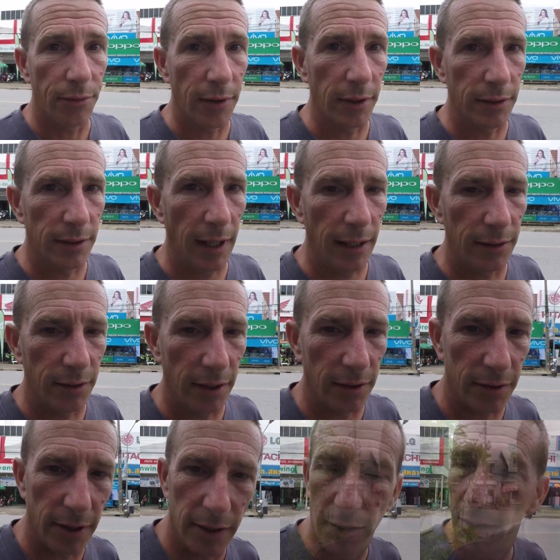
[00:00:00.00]
the
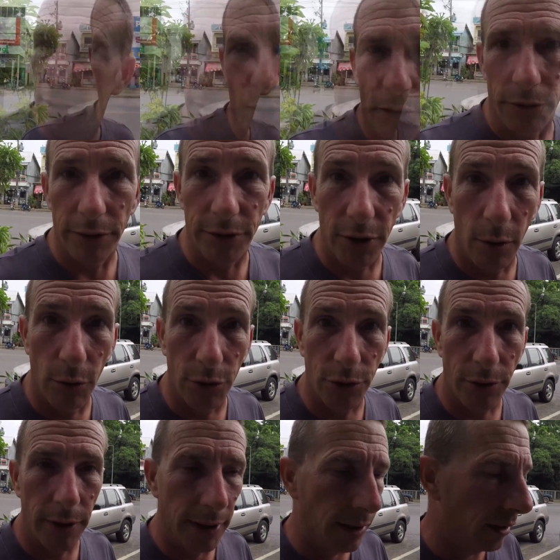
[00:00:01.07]
dentist. Well, the
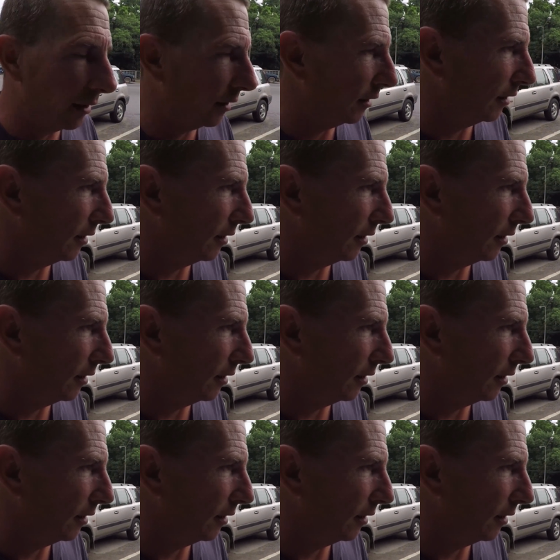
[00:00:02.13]
results are in.